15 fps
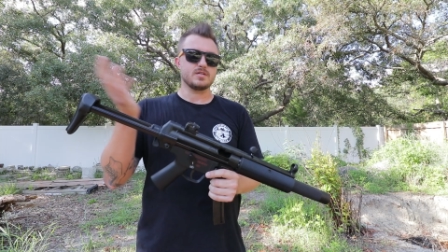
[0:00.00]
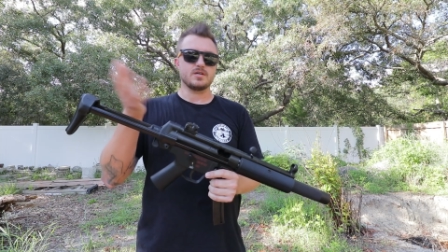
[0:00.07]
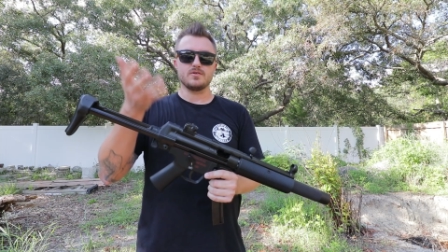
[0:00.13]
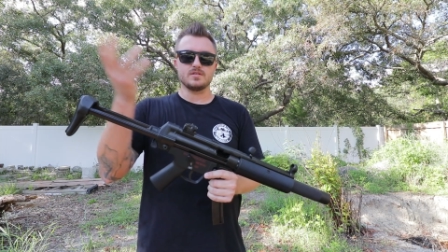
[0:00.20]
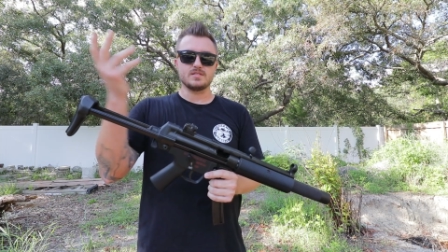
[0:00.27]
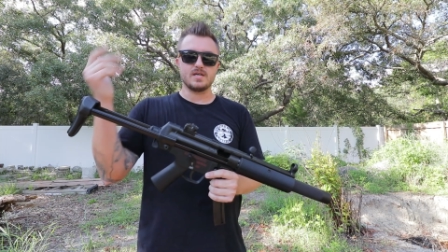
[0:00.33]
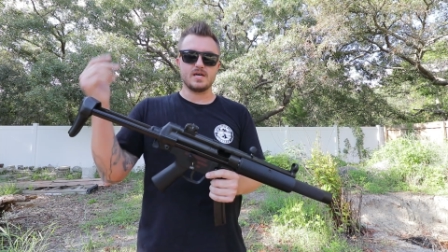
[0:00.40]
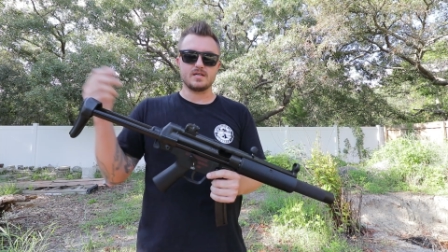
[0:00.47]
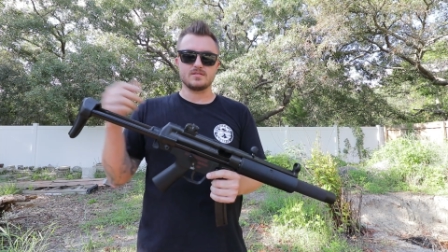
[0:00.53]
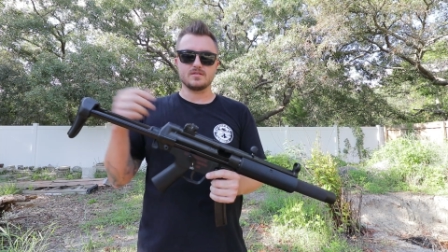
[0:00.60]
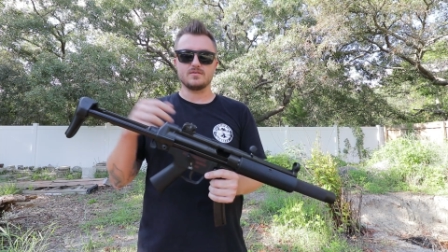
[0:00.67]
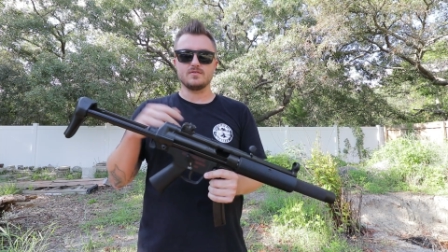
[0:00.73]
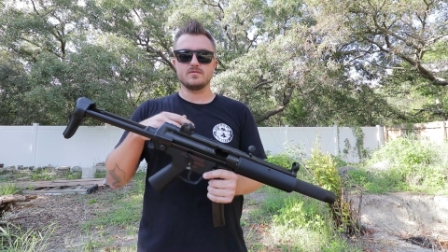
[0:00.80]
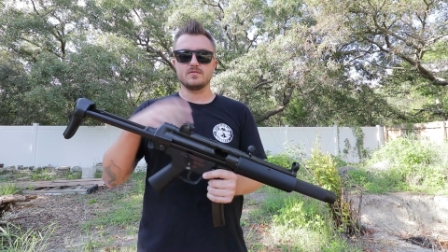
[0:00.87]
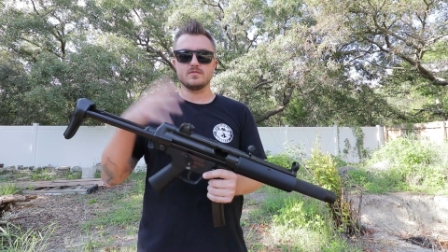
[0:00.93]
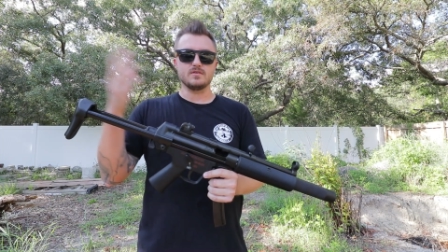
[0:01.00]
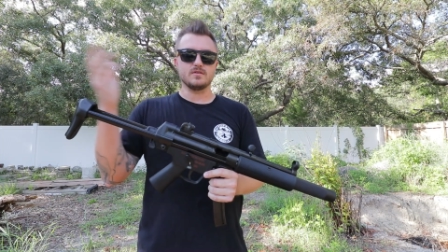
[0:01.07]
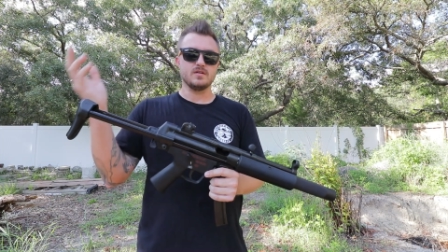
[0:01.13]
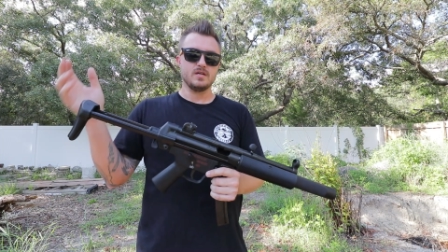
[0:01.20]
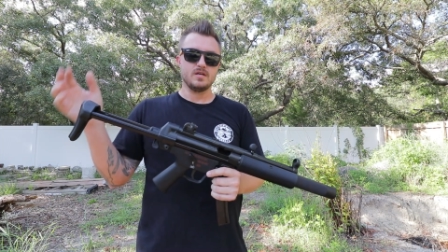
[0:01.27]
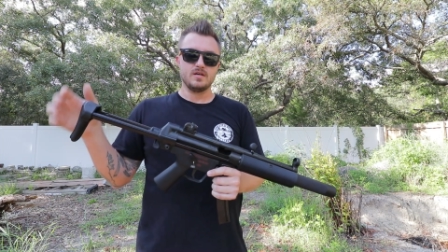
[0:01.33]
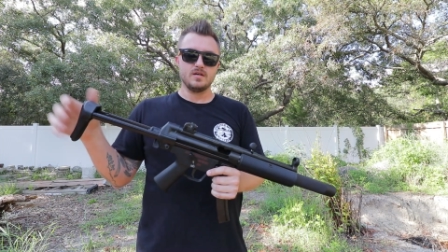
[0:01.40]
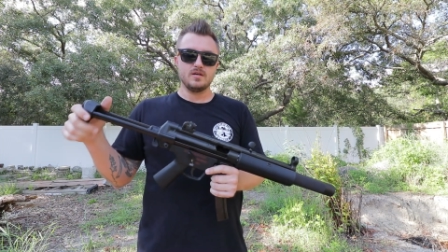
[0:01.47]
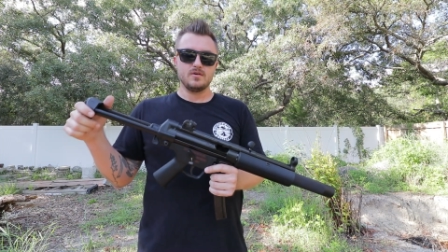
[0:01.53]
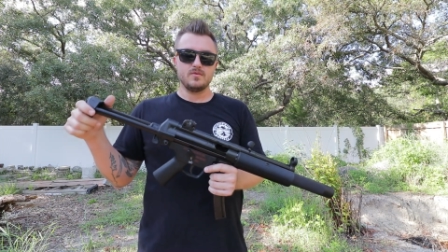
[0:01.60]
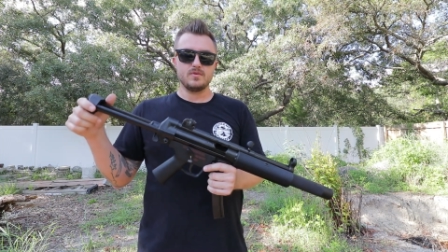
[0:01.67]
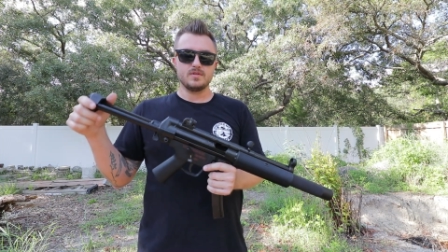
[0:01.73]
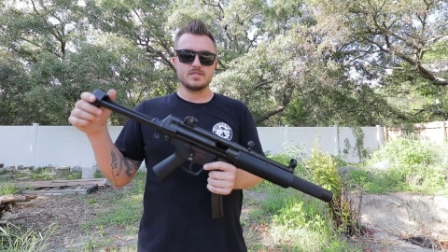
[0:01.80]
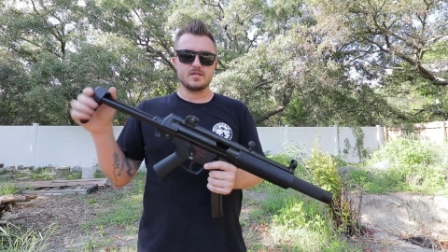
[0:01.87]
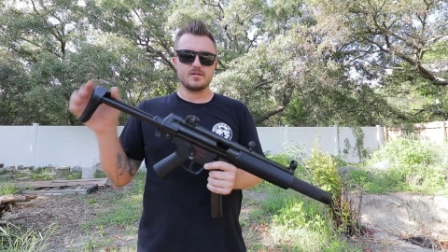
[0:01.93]
Dakota Tactical or
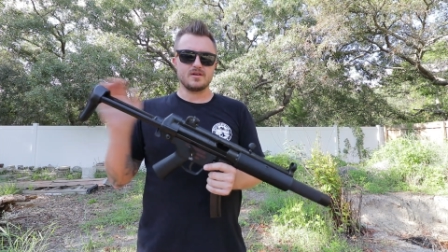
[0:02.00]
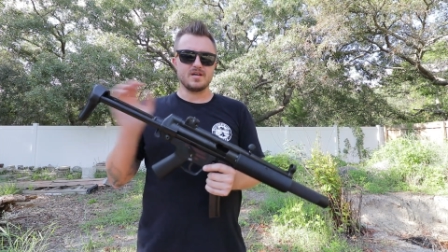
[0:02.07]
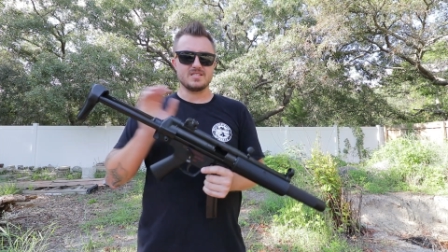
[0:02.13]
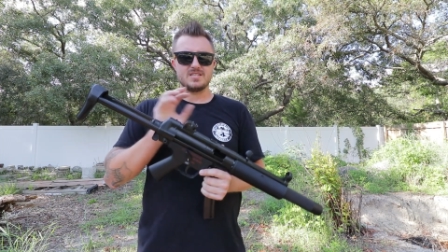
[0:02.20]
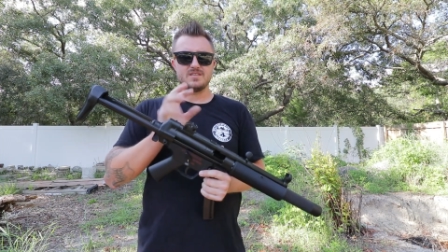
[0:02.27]
one of these other guys.